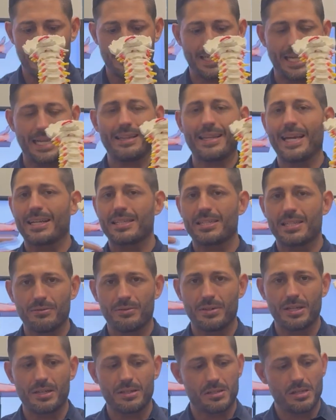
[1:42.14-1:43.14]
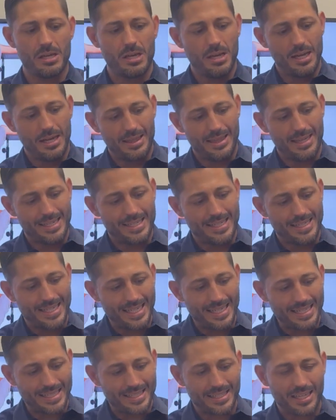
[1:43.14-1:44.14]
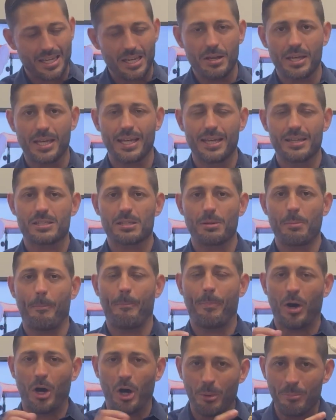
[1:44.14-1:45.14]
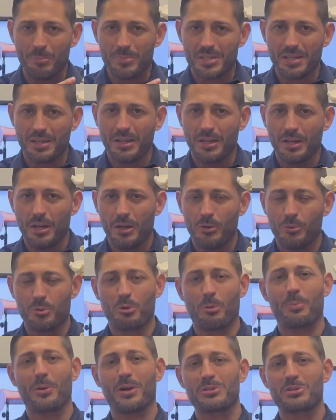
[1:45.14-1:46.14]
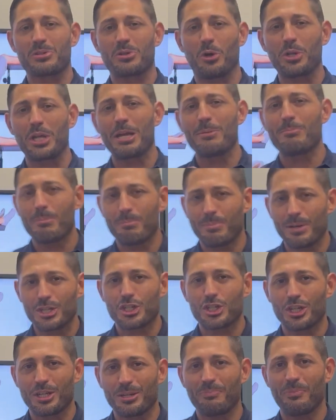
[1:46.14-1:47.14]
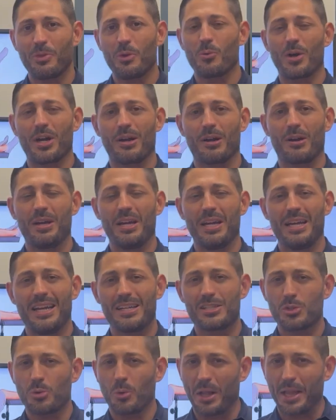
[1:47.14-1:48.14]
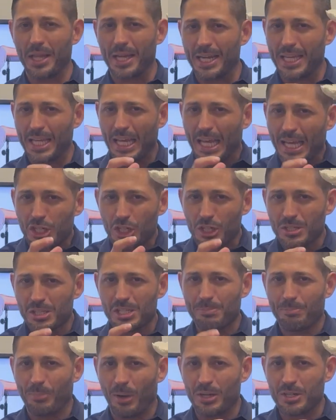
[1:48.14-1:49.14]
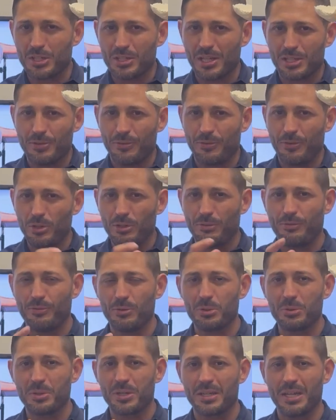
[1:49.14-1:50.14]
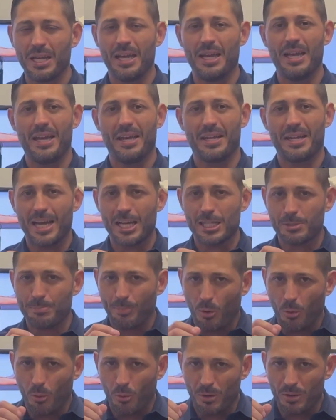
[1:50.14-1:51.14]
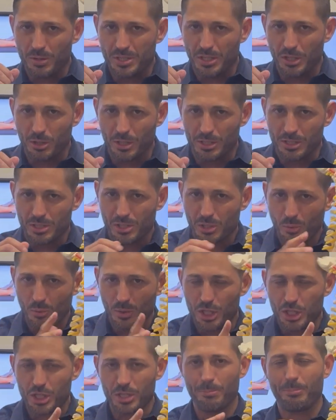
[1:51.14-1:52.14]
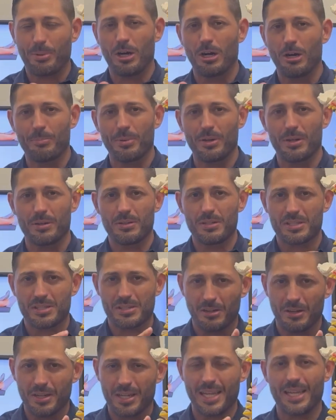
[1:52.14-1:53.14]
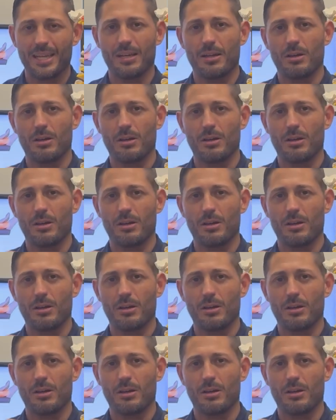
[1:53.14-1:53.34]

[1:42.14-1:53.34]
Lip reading: daily activities. The disc gets pumped through a process called imbibition, where it's sort of like a kitchen sponge that's full of fluid, and it has pores, and you can squish and pump and suck